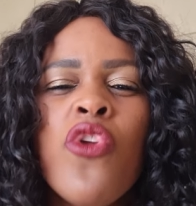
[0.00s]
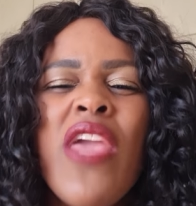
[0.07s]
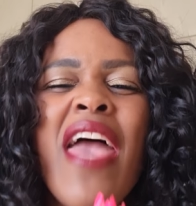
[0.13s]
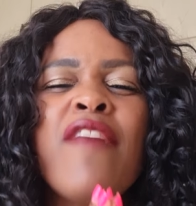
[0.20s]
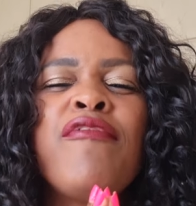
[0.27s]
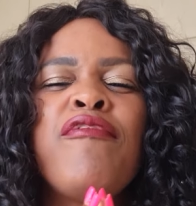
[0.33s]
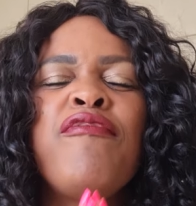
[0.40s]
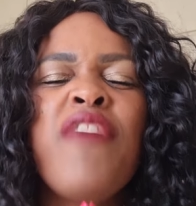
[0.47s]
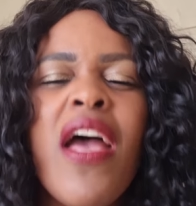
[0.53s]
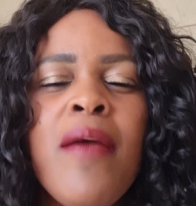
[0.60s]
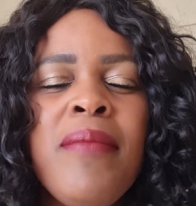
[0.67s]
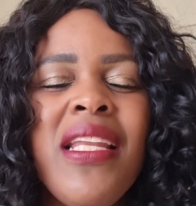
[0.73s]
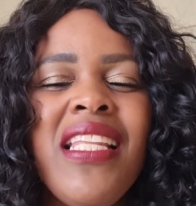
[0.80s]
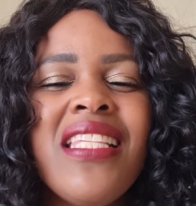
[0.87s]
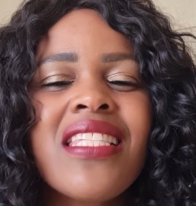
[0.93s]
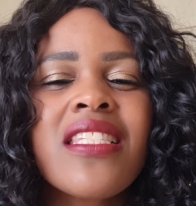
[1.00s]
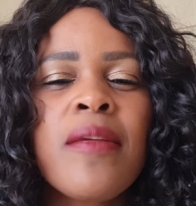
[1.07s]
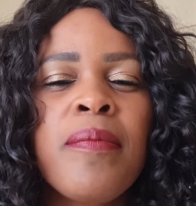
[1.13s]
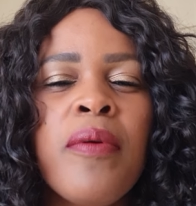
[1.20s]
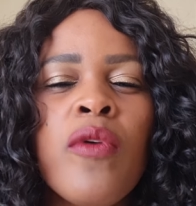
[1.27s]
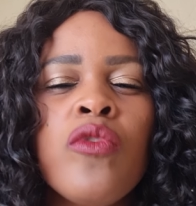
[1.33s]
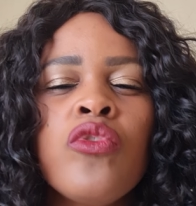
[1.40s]
A family is
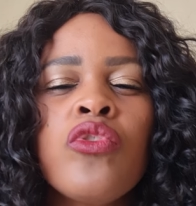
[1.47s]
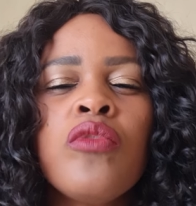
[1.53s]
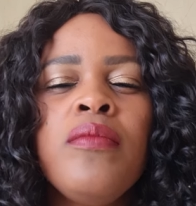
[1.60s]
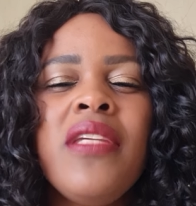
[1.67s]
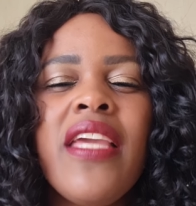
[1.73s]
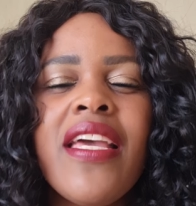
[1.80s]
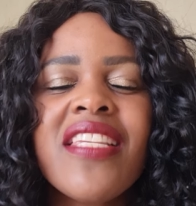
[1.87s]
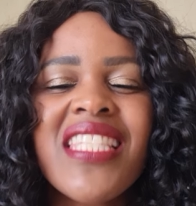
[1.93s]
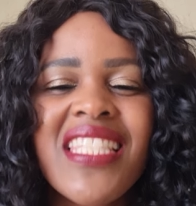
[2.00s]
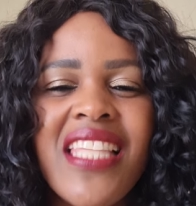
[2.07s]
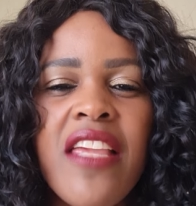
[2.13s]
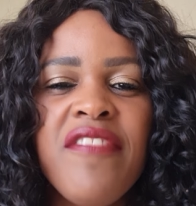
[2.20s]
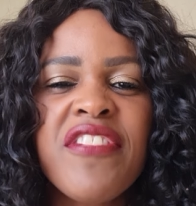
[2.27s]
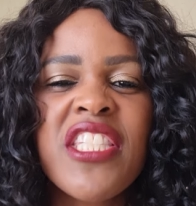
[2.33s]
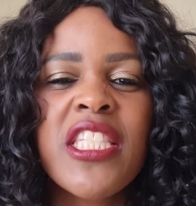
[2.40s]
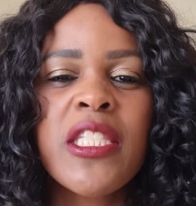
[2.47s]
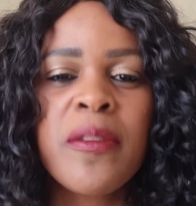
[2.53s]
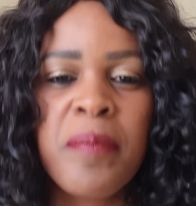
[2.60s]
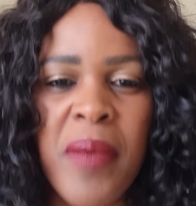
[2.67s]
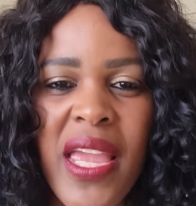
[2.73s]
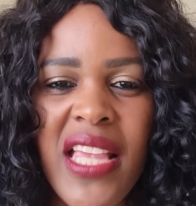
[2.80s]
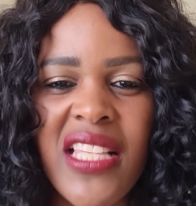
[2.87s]
supposed to be a safe
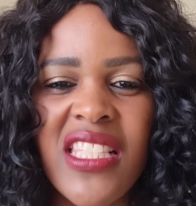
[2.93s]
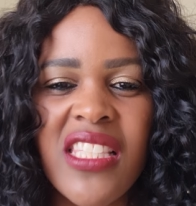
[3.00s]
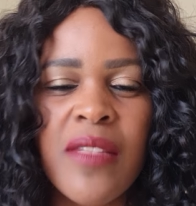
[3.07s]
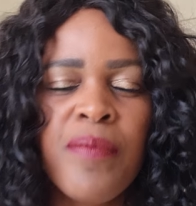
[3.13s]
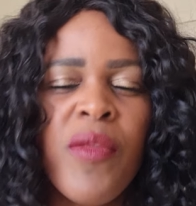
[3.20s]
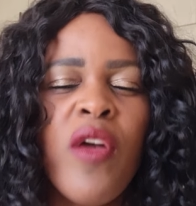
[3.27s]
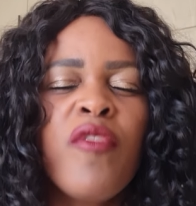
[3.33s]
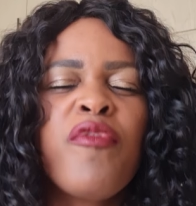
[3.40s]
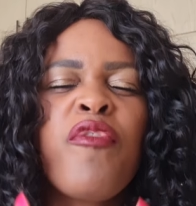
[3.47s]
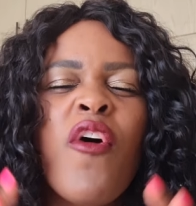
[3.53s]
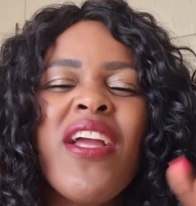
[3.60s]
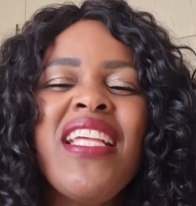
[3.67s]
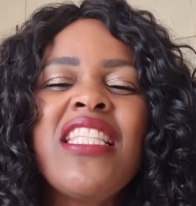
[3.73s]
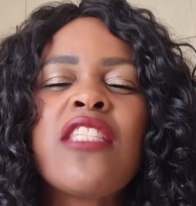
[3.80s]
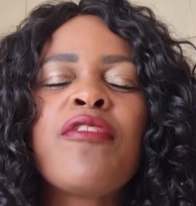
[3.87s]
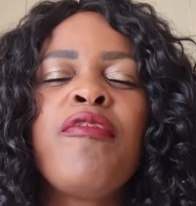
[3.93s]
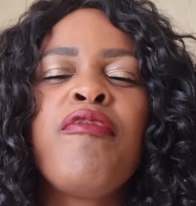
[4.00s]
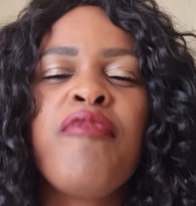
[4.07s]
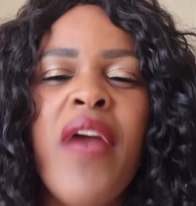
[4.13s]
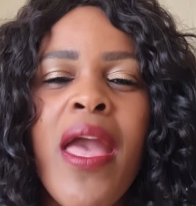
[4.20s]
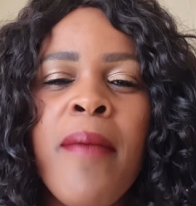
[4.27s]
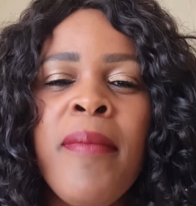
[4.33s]
space for its
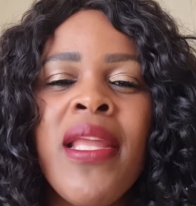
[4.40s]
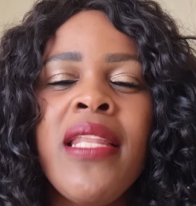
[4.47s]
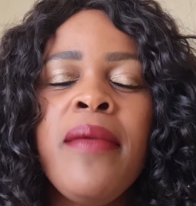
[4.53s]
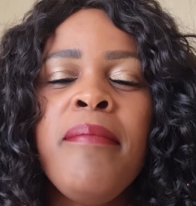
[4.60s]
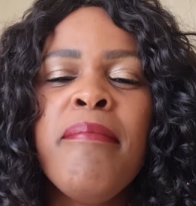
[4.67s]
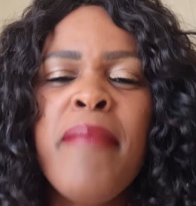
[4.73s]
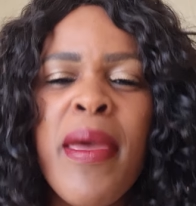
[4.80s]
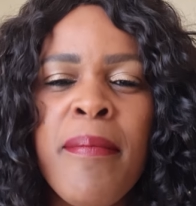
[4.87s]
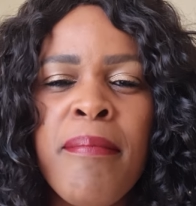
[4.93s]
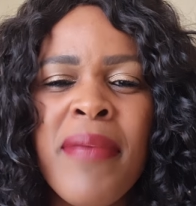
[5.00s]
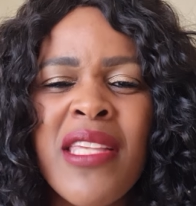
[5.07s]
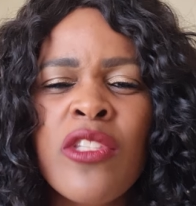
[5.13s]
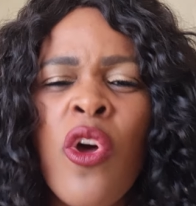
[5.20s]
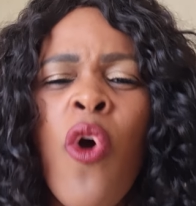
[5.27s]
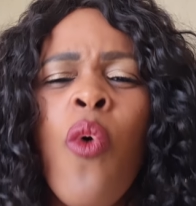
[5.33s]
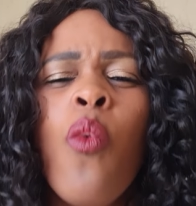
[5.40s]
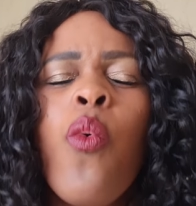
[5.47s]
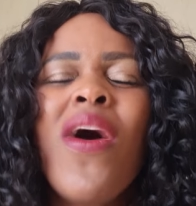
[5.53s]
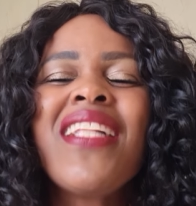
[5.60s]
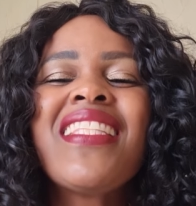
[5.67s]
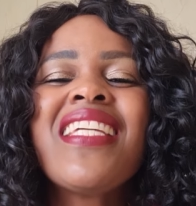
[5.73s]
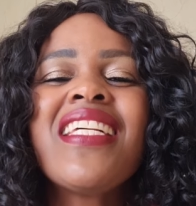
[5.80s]
family members.
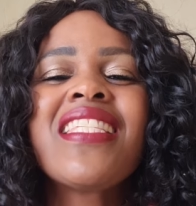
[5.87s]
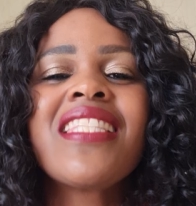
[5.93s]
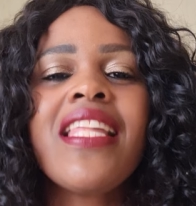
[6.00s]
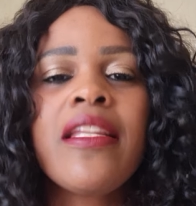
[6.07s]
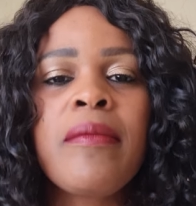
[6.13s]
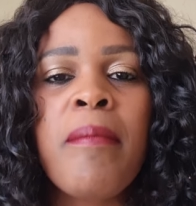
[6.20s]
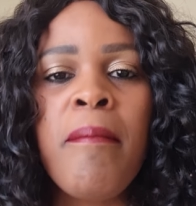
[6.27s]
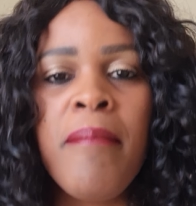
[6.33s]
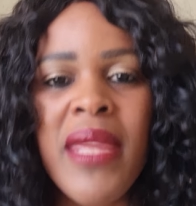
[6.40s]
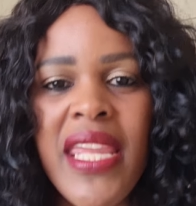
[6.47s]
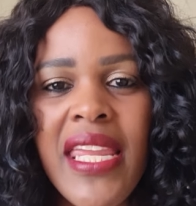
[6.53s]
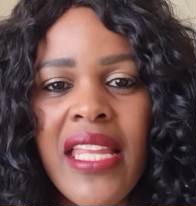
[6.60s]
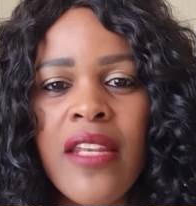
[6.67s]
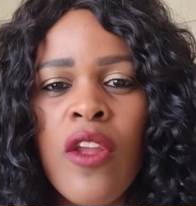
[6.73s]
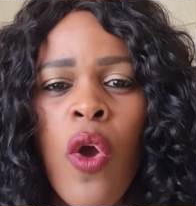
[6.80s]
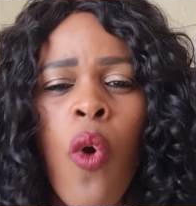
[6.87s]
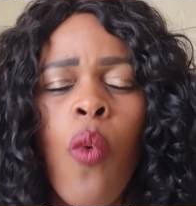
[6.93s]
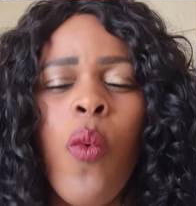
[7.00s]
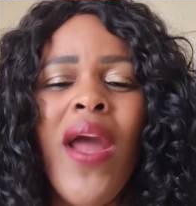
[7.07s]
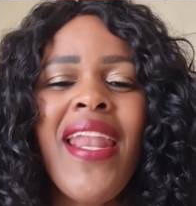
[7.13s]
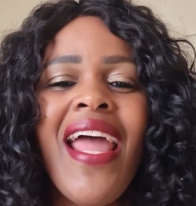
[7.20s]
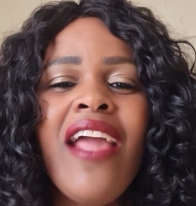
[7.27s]
What does that mean?
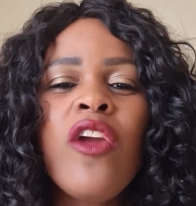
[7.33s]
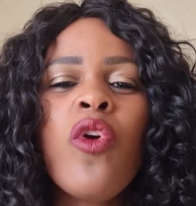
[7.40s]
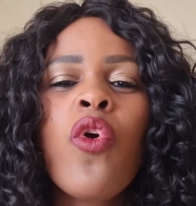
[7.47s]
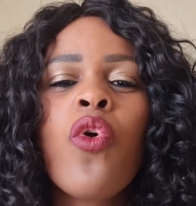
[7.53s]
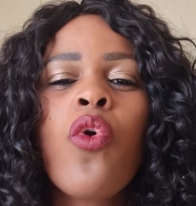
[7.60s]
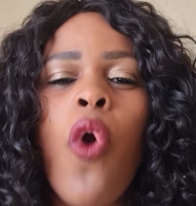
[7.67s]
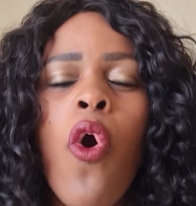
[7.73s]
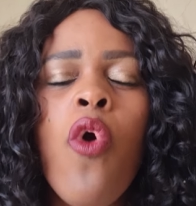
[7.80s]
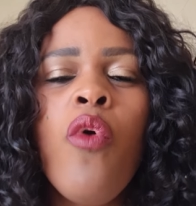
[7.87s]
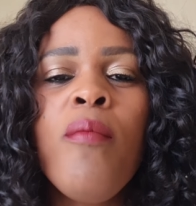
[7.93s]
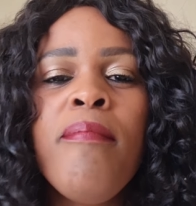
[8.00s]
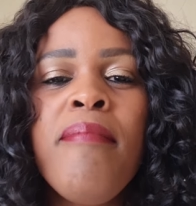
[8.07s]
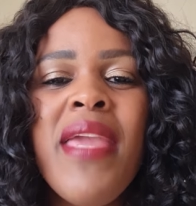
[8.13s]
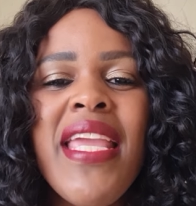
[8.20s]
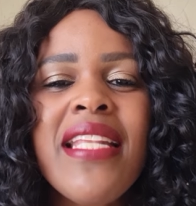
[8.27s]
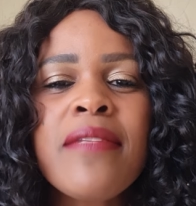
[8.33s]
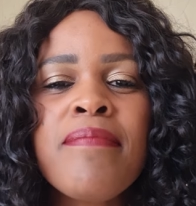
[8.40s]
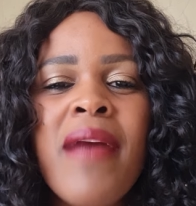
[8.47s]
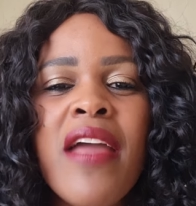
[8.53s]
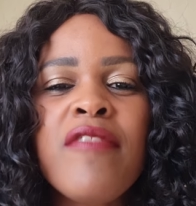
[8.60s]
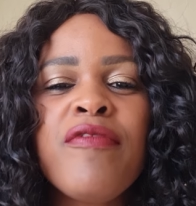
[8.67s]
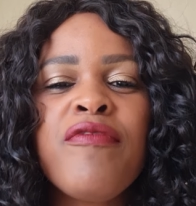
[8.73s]
When I go meet
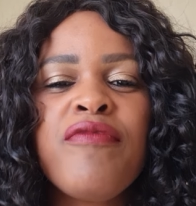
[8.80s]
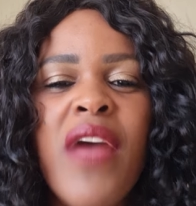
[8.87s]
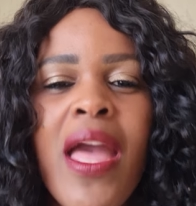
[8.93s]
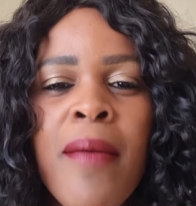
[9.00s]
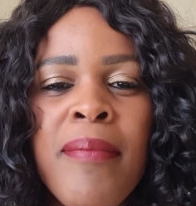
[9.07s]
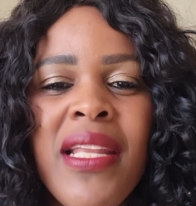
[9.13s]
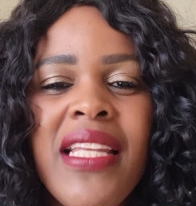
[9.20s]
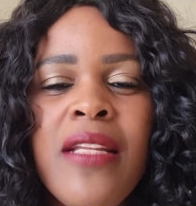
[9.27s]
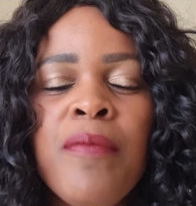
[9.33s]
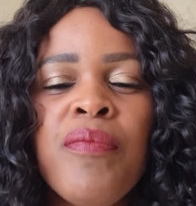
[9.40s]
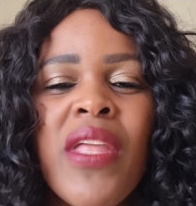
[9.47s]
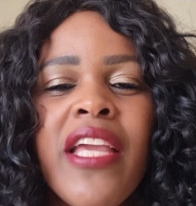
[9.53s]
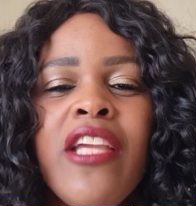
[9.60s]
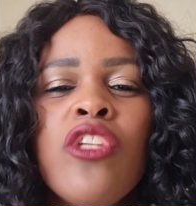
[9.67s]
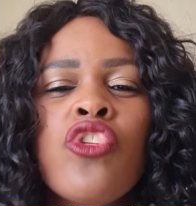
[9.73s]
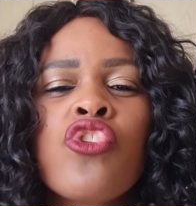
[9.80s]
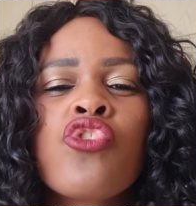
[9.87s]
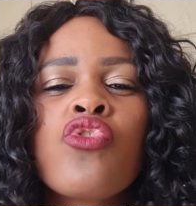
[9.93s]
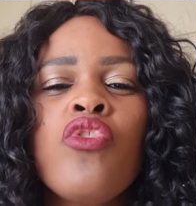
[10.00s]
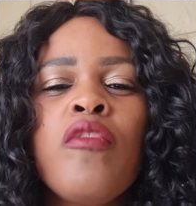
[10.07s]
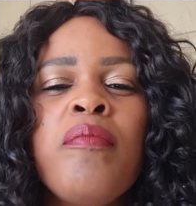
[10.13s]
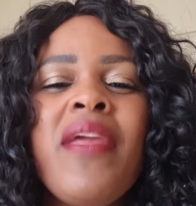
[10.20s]
my family, it
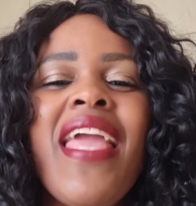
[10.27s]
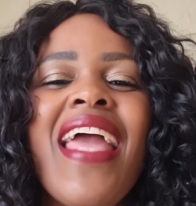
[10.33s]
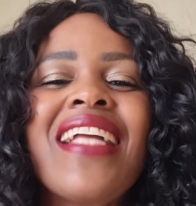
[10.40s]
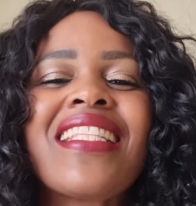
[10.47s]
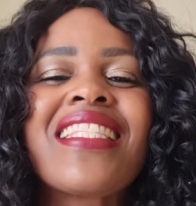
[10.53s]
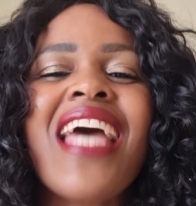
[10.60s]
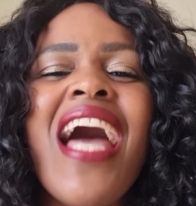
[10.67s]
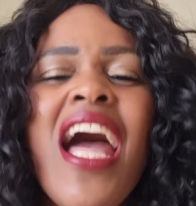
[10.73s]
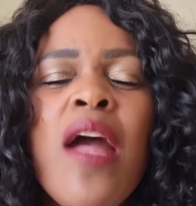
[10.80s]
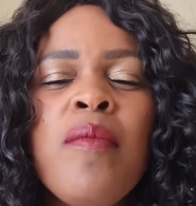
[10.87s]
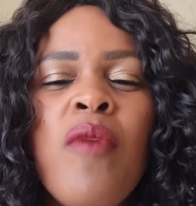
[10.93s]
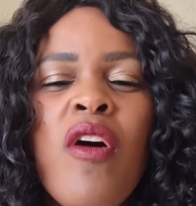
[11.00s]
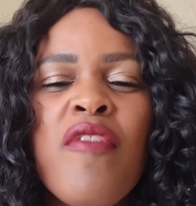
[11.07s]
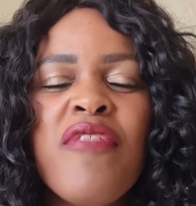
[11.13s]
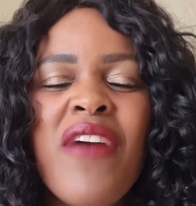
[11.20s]
should be a time of